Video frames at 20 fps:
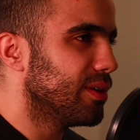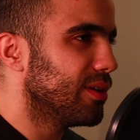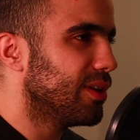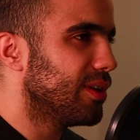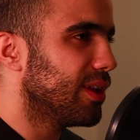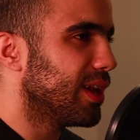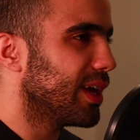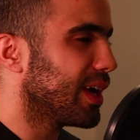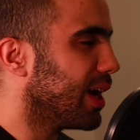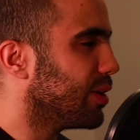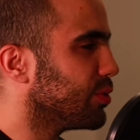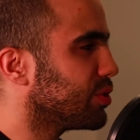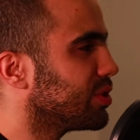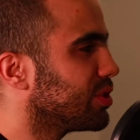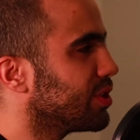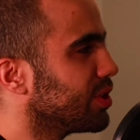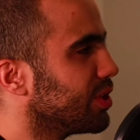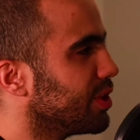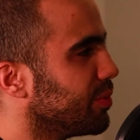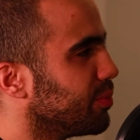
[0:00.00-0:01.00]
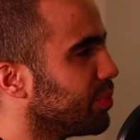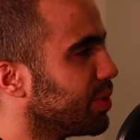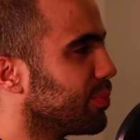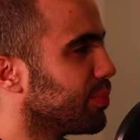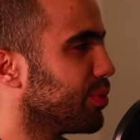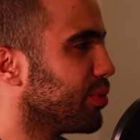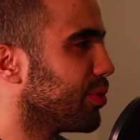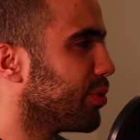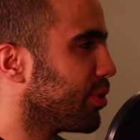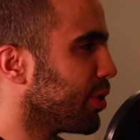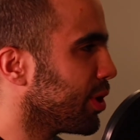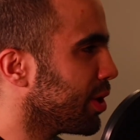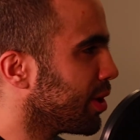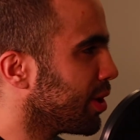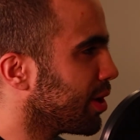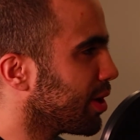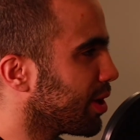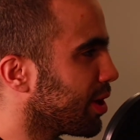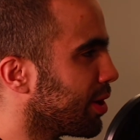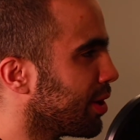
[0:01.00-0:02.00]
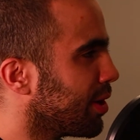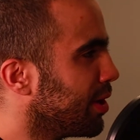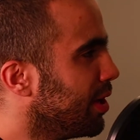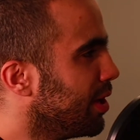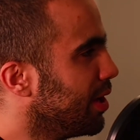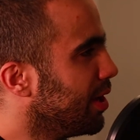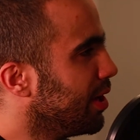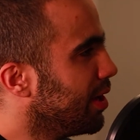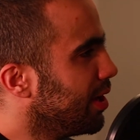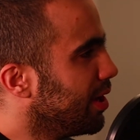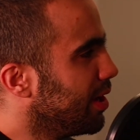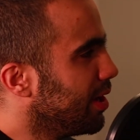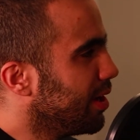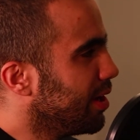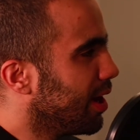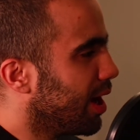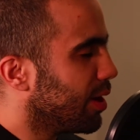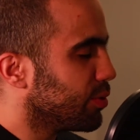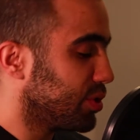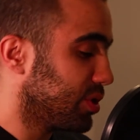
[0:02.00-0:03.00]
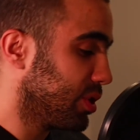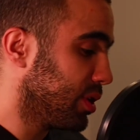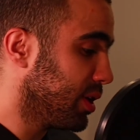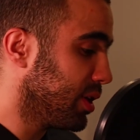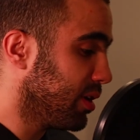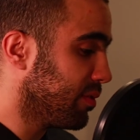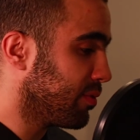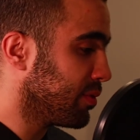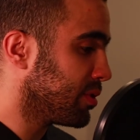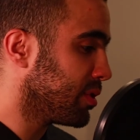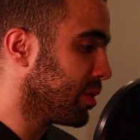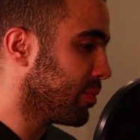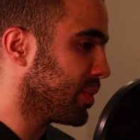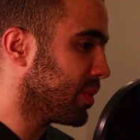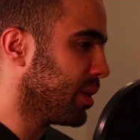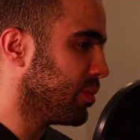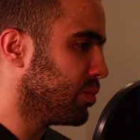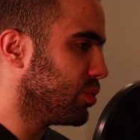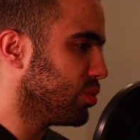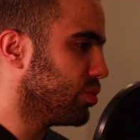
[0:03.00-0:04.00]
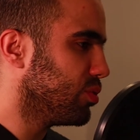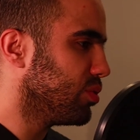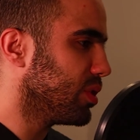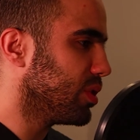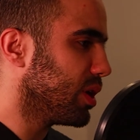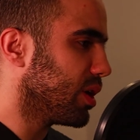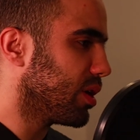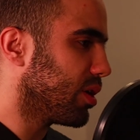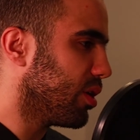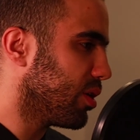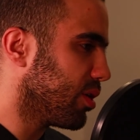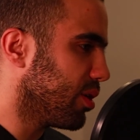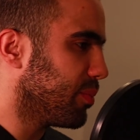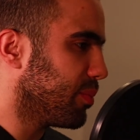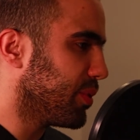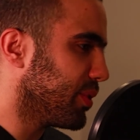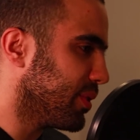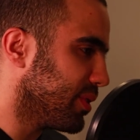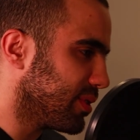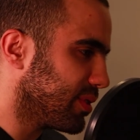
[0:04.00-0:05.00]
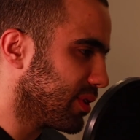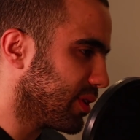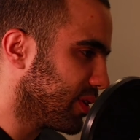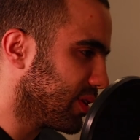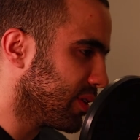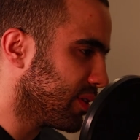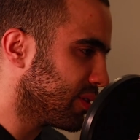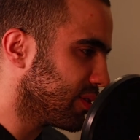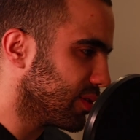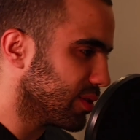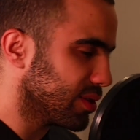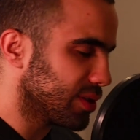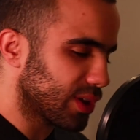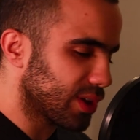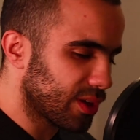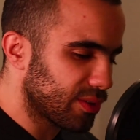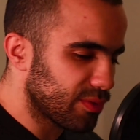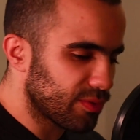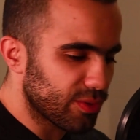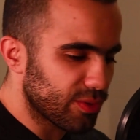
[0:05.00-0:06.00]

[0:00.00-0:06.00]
Like how silly people think, and how silly even sometimes you get caught up in the silliness yourself.